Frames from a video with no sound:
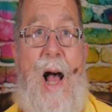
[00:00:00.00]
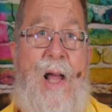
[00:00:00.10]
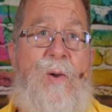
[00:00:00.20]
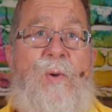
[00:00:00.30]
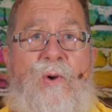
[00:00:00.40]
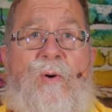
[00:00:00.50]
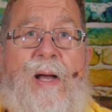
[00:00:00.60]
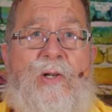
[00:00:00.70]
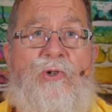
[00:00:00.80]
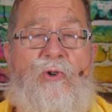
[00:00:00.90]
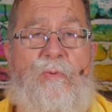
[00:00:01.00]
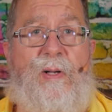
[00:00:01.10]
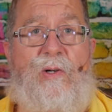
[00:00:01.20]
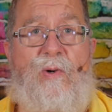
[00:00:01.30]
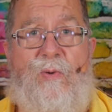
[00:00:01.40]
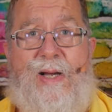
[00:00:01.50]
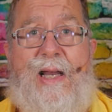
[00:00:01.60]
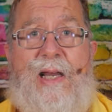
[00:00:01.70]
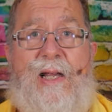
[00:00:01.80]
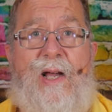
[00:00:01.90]
I don't know about you, but
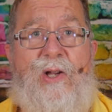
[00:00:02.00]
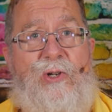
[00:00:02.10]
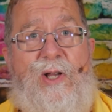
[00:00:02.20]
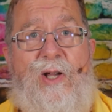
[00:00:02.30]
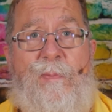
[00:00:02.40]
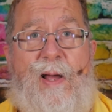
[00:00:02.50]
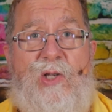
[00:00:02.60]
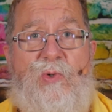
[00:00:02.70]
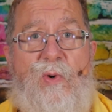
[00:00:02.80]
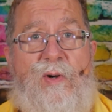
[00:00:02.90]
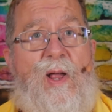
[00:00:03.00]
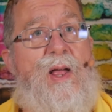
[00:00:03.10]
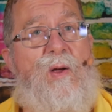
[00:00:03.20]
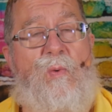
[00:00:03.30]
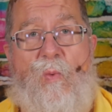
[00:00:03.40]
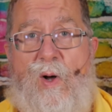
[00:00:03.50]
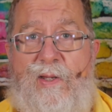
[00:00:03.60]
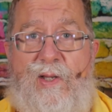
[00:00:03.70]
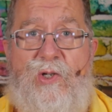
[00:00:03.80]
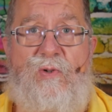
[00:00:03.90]
creating a unique password,
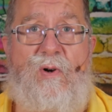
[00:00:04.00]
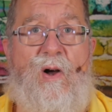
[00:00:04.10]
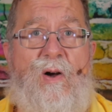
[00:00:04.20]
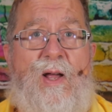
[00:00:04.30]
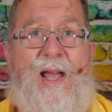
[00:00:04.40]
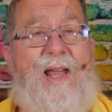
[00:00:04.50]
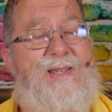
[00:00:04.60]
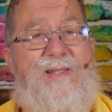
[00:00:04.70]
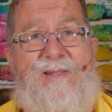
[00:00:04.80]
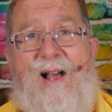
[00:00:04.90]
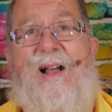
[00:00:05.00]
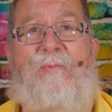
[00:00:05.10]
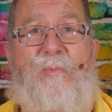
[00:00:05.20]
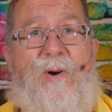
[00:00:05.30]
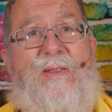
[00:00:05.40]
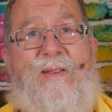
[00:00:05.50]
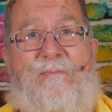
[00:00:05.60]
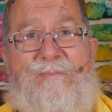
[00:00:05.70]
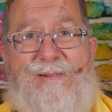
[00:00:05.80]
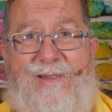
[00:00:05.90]
one that's strong, is not one of
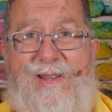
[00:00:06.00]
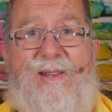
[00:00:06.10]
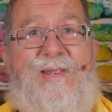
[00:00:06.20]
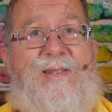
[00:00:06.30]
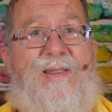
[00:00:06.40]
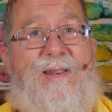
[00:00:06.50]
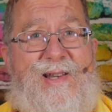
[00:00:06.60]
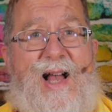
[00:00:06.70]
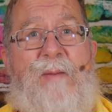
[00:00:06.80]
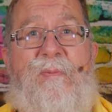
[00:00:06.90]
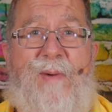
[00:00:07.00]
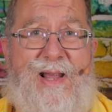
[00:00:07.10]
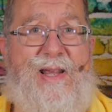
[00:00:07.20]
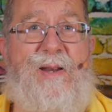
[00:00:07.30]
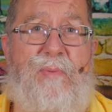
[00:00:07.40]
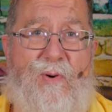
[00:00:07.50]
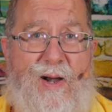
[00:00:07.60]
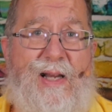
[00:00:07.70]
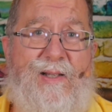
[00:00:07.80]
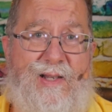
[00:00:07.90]
the things that's at the top of my hit
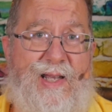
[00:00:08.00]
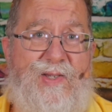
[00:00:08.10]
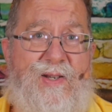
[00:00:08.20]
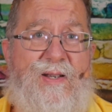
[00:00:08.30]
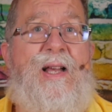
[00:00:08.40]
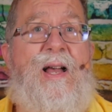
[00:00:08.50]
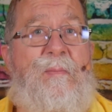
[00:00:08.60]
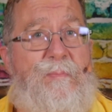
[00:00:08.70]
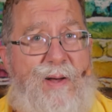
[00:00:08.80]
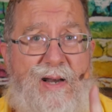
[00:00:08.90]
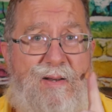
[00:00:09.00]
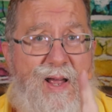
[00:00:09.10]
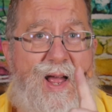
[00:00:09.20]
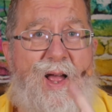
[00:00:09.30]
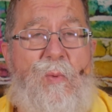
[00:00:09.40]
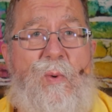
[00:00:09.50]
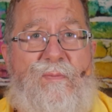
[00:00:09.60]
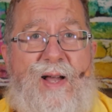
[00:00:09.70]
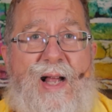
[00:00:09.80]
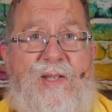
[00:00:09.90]
parade list. But
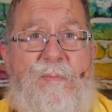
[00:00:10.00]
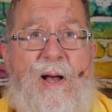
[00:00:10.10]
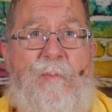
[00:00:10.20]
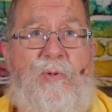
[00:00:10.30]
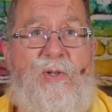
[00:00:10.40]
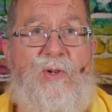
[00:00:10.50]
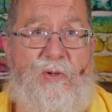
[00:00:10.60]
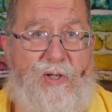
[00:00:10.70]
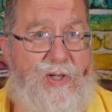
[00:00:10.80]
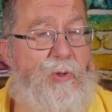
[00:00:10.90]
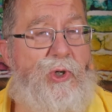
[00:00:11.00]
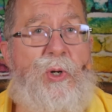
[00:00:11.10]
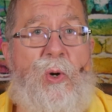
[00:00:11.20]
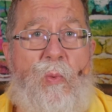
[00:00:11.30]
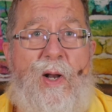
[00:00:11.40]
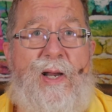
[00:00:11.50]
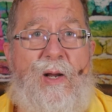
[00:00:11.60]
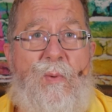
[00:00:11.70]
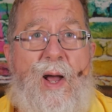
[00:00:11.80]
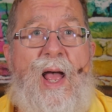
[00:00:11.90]
we've got some options, or at least I'm going to show you one
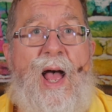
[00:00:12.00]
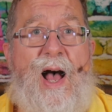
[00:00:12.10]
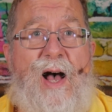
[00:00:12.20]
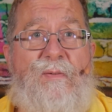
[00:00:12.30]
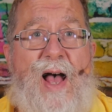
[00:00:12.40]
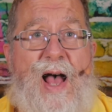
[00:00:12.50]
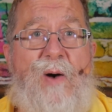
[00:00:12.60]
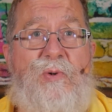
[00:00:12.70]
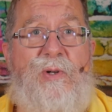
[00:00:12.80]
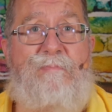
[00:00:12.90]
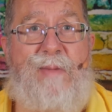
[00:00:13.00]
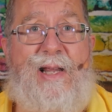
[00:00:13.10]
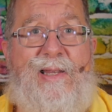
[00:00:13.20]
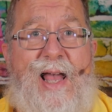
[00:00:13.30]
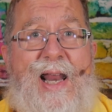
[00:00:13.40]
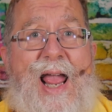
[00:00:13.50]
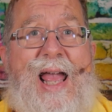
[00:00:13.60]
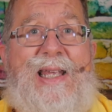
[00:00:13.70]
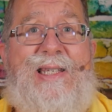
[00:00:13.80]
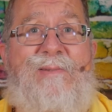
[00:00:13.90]
anyway, of how to make that
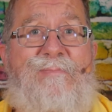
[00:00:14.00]
as